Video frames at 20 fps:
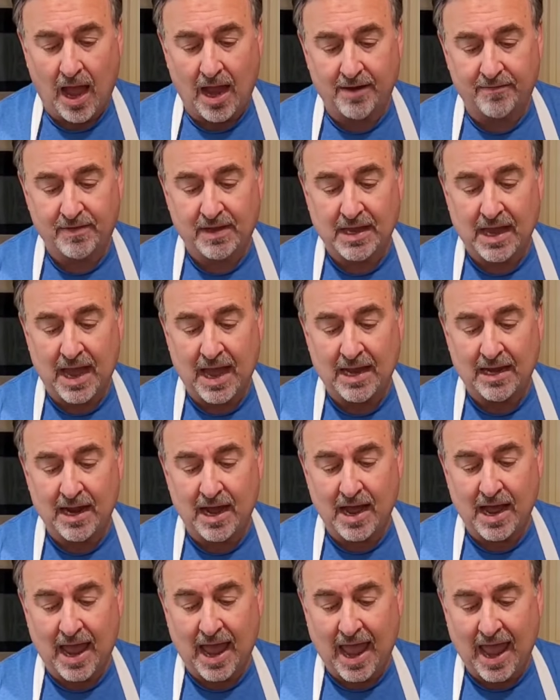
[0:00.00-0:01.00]
I've got
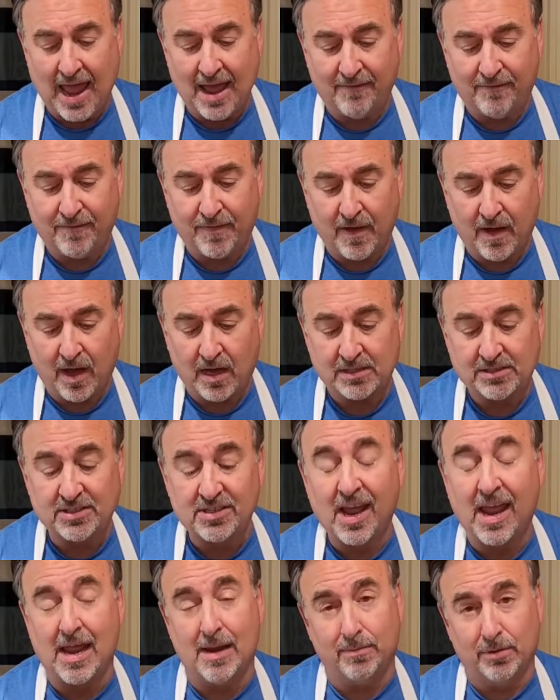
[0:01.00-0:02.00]
a 1/2
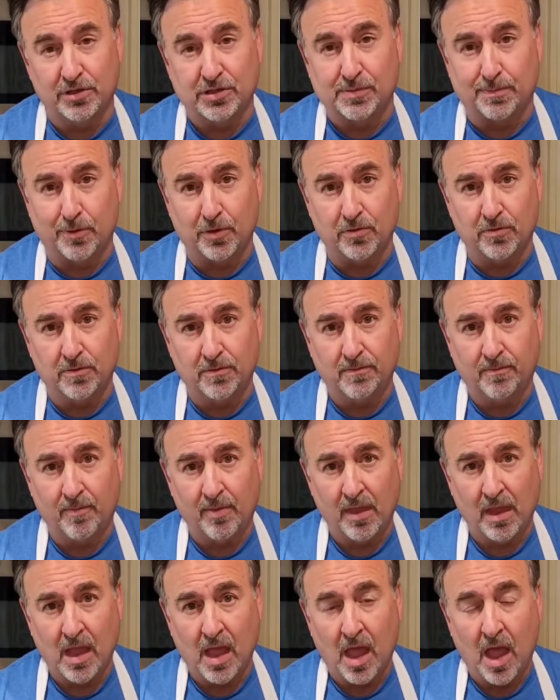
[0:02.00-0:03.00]
tablespoon
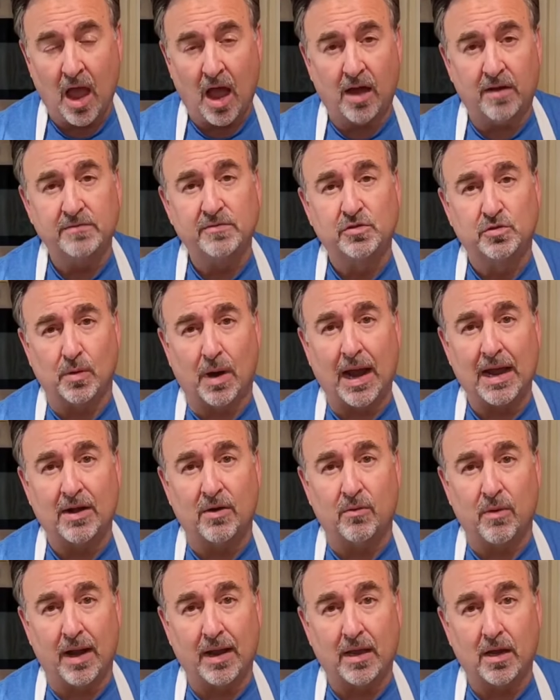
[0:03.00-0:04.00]
of dried
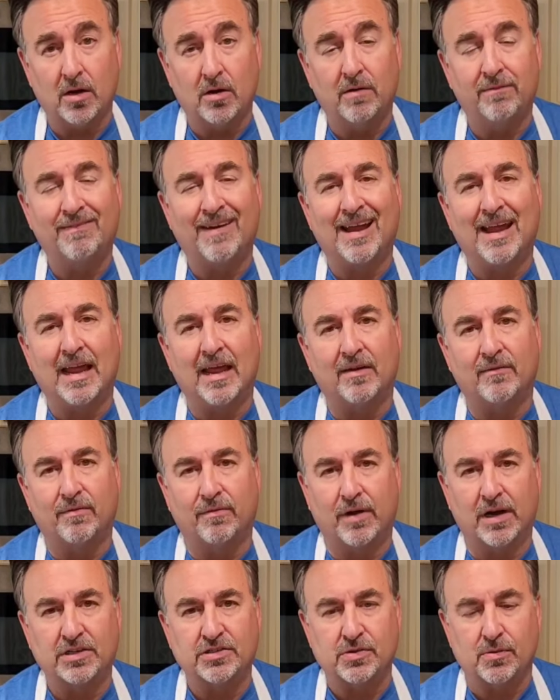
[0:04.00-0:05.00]
oregano. If I had
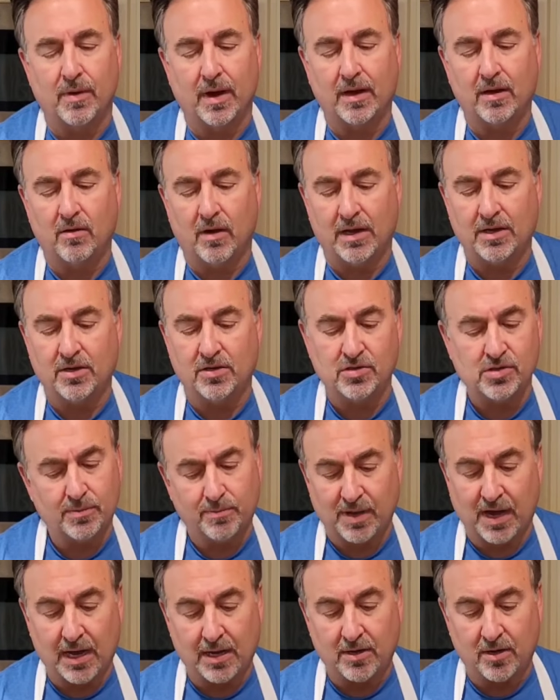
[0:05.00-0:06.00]
fresh oregano, I'd use
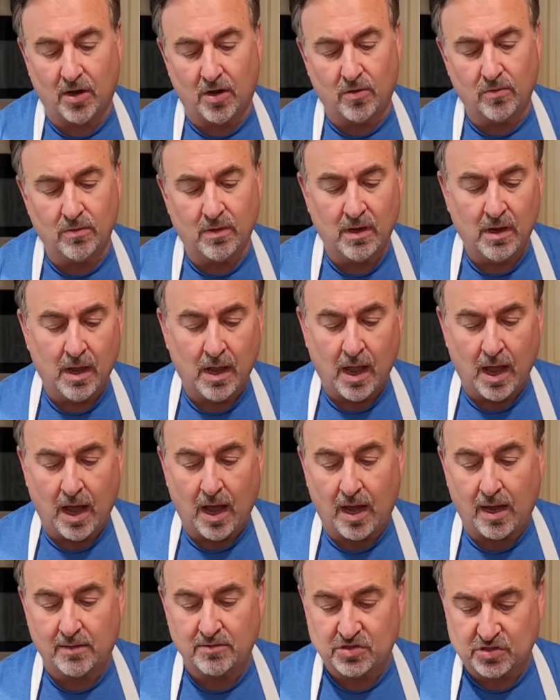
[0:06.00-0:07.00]
it, but I don't.
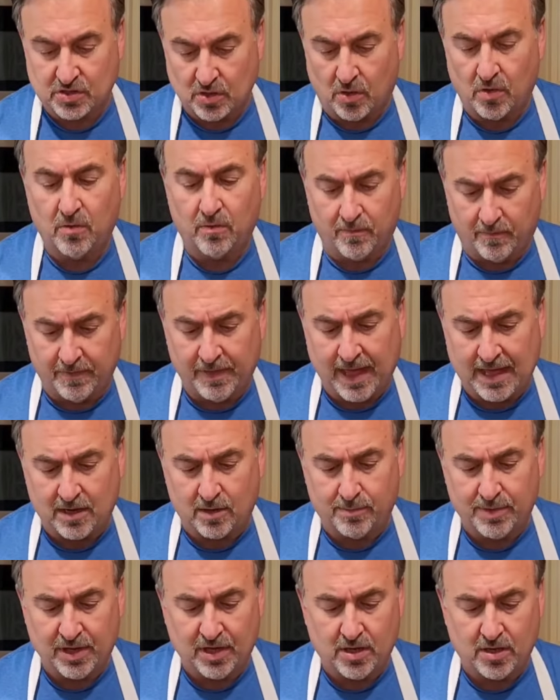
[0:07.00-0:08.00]
So
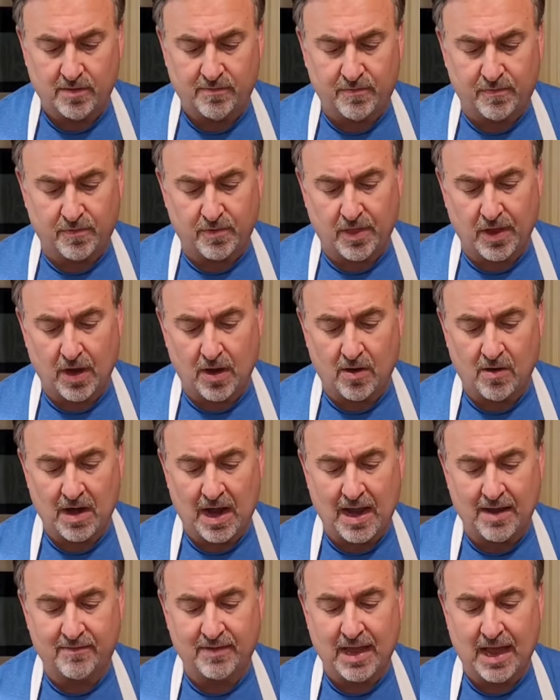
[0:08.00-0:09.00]
that'll be good for there.
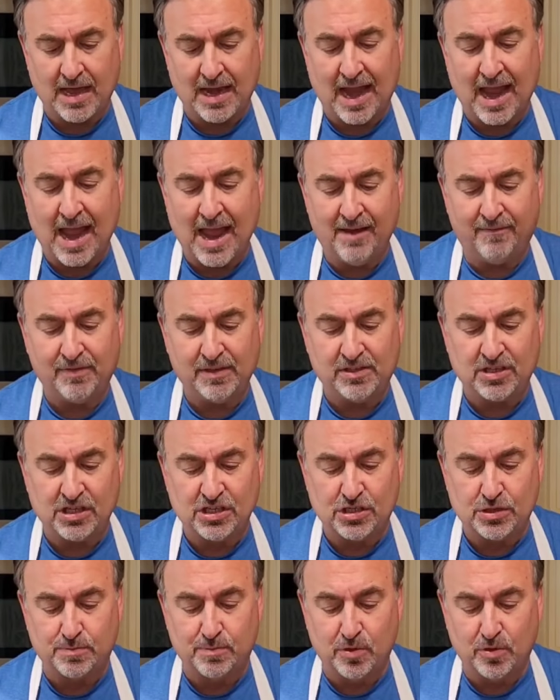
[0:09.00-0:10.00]
I've got a 1/2
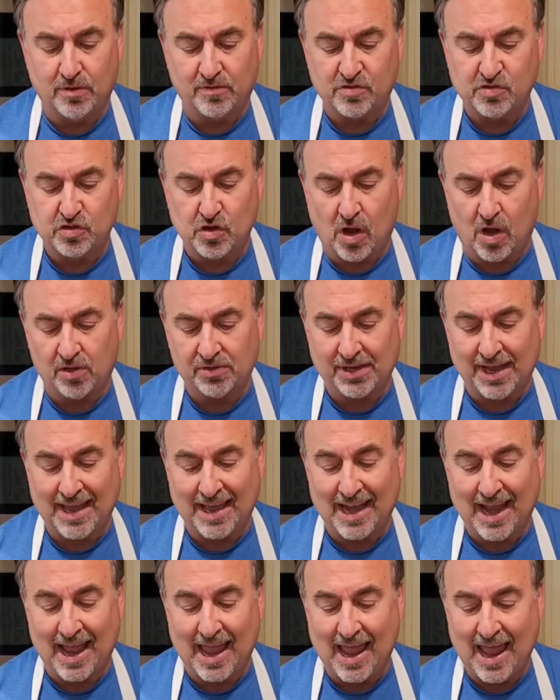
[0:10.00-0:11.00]
teaspoon of salt
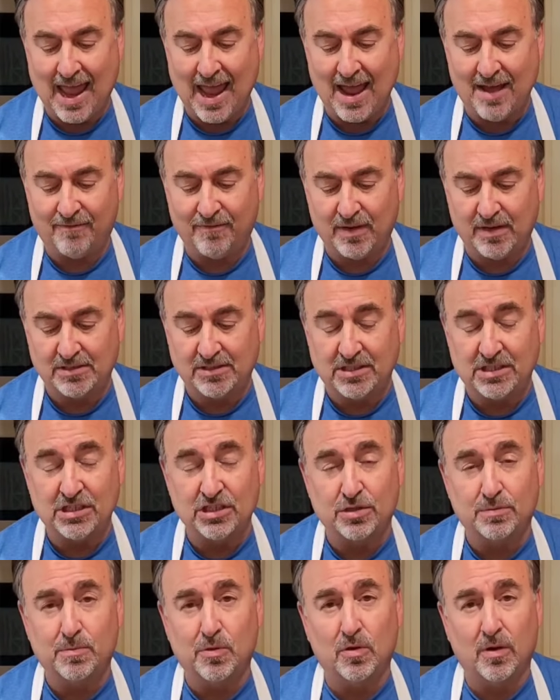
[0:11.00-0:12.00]
and a 1/2
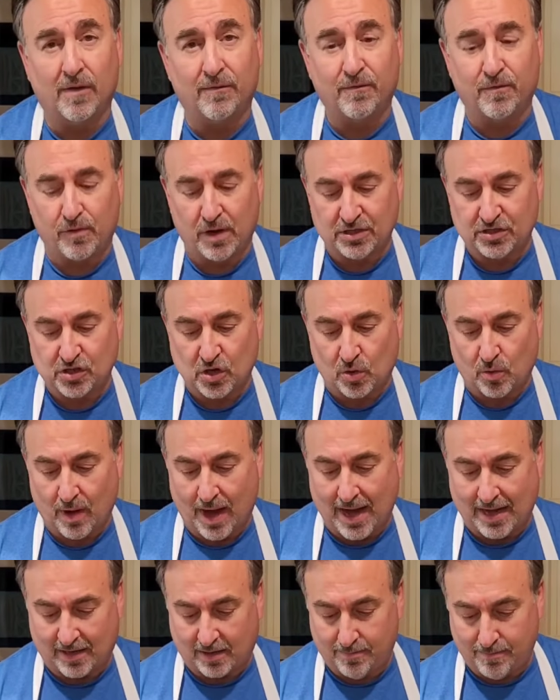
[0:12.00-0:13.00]
teaspoon of fresh
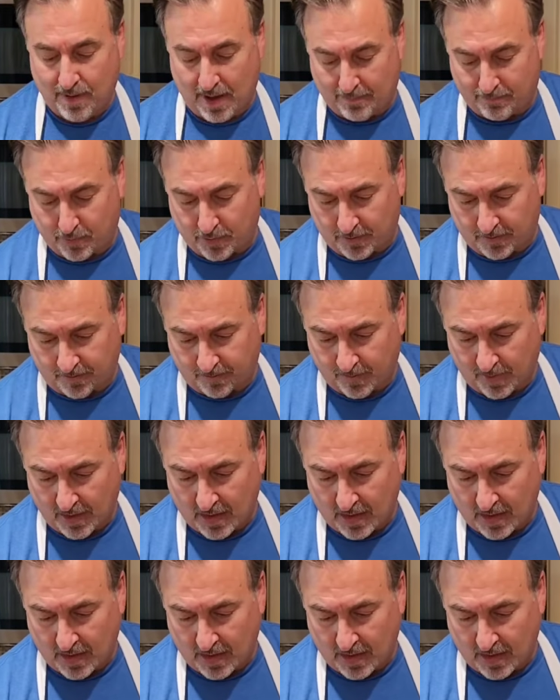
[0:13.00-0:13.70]
cracked pepper.